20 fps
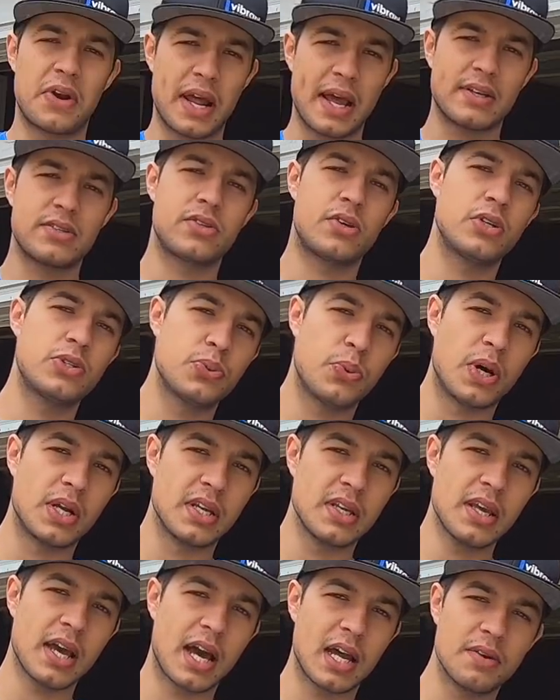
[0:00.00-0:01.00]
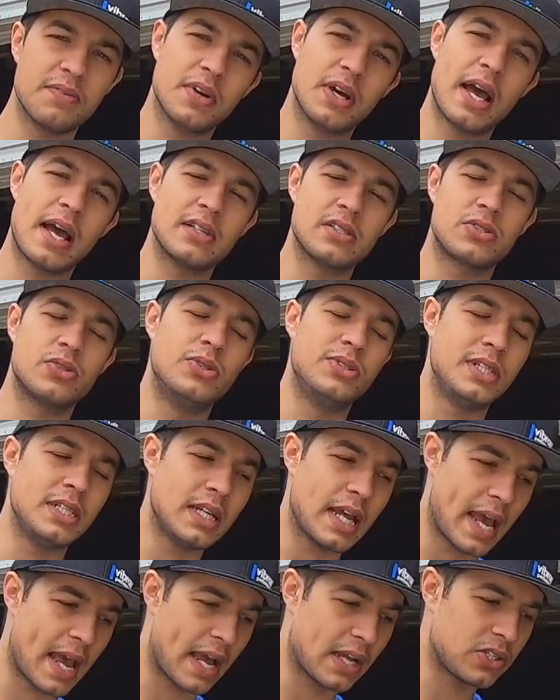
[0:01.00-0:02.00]
an SR20 out of a
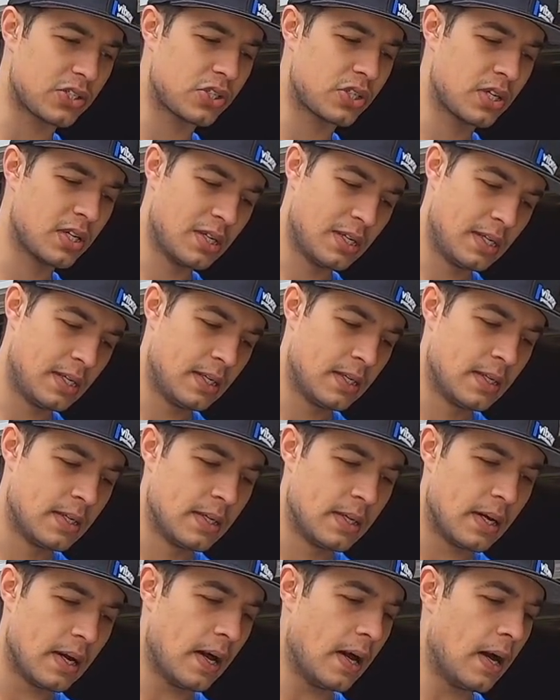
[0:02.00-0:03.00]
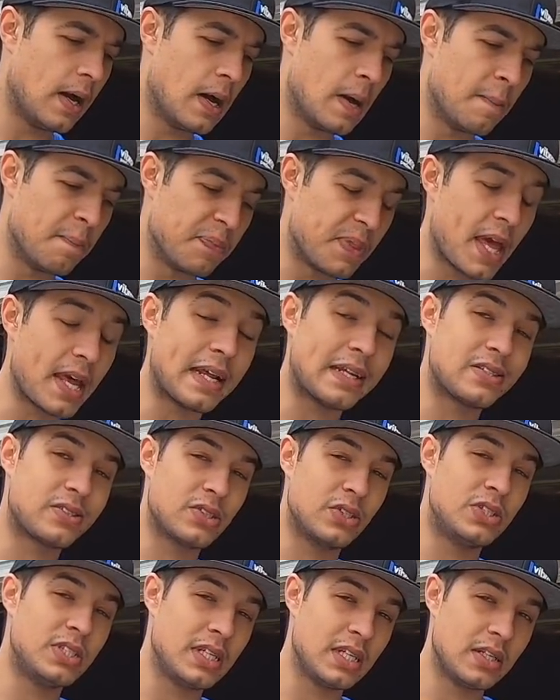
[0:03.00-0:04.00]
S13 hatch. That
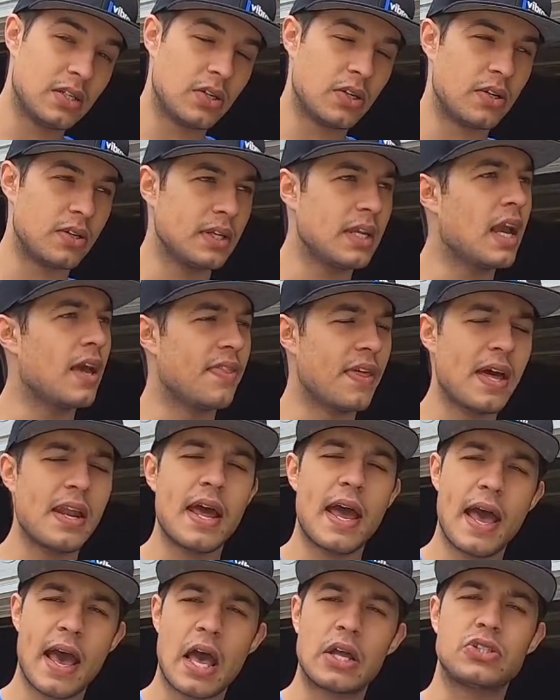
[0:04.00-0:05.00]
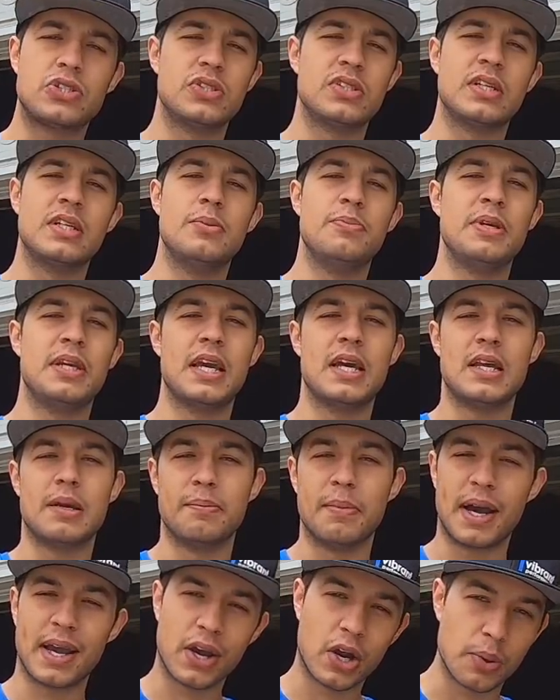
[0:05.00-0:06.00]
S13, or yeah, that hatch is going to be getting
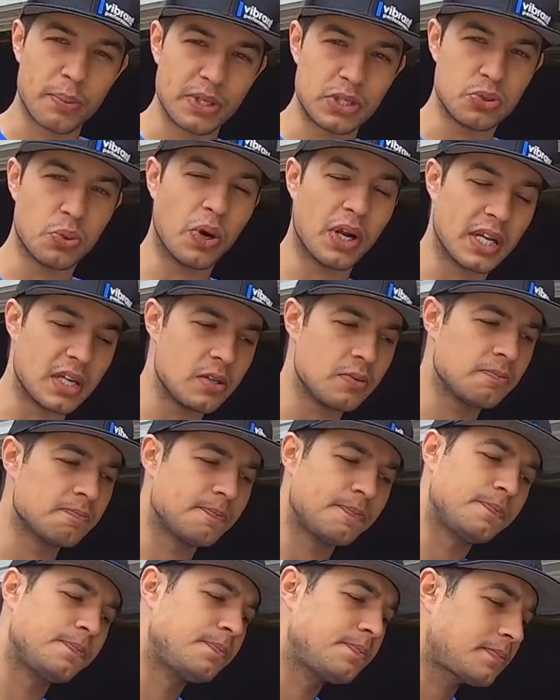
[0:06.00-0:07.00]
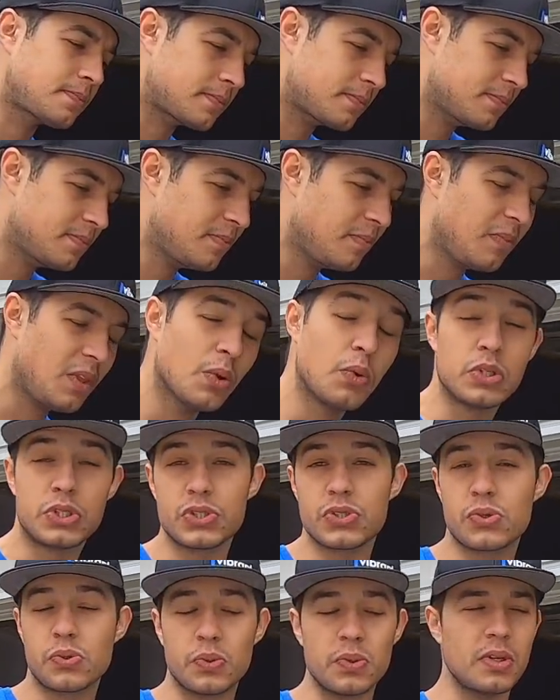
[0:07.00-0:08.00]
my RB20, which
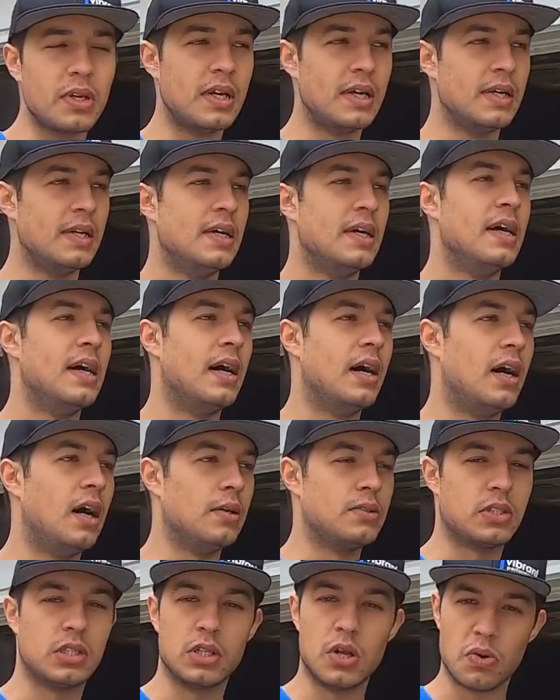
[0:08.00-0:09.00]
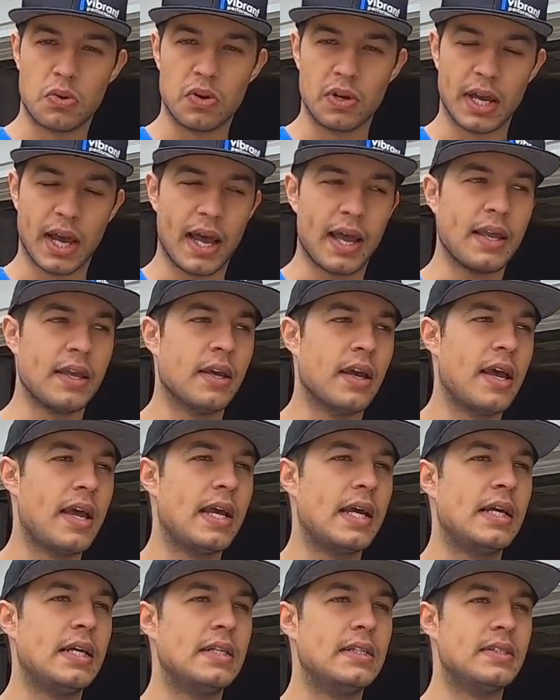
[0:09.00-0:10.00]
is cool. It's a local guy,
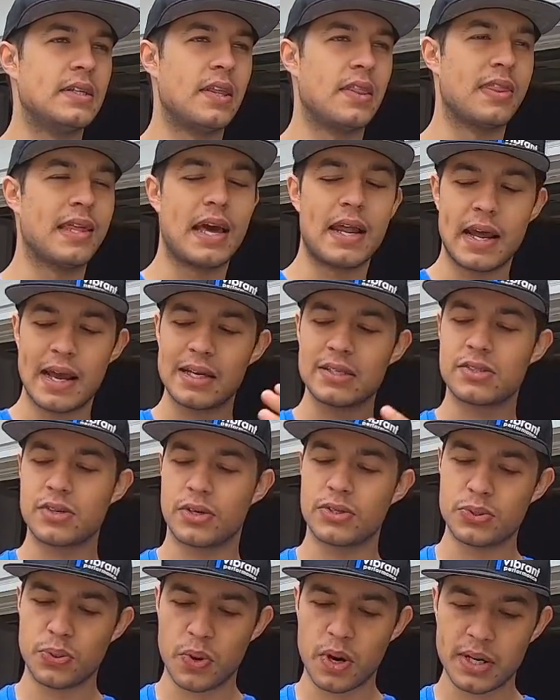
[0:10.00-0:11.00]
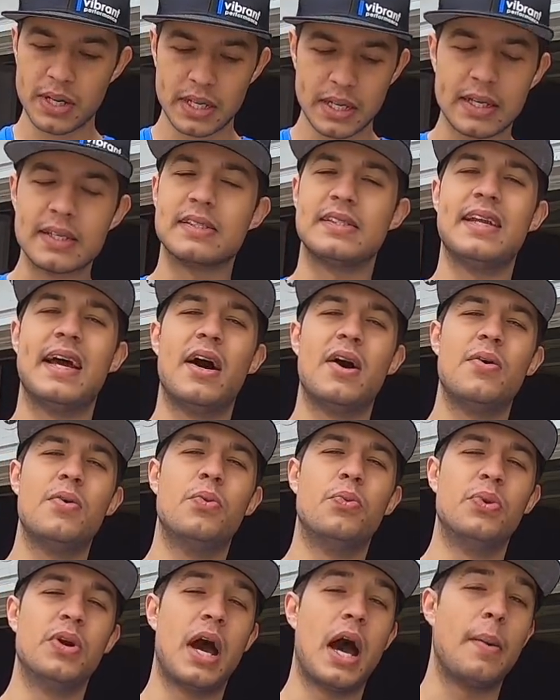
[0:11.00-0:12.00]
and that SR20 is
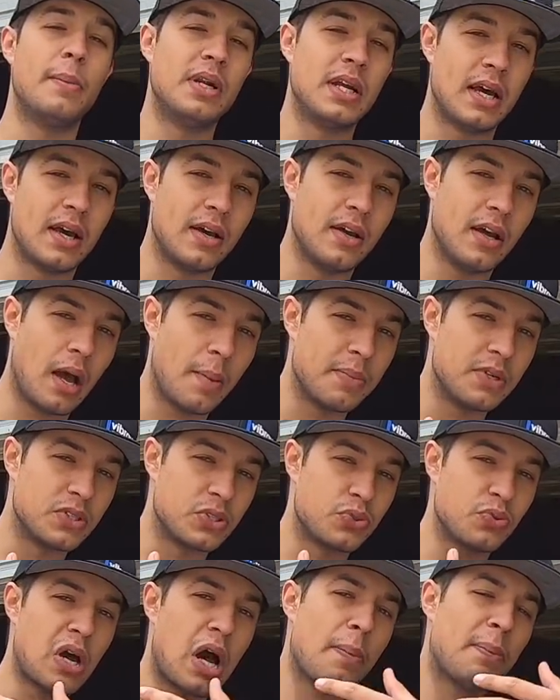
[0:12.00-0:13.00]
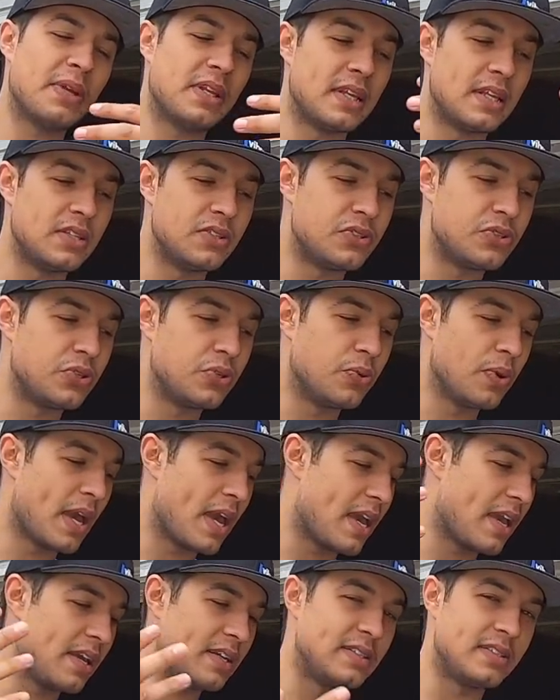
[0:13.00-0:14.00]
now, I'm gonna swap it into
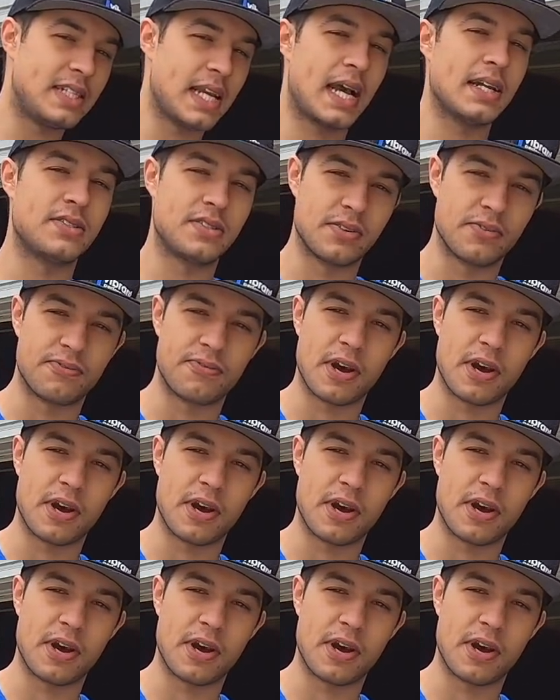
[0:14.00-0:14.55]
a Datsun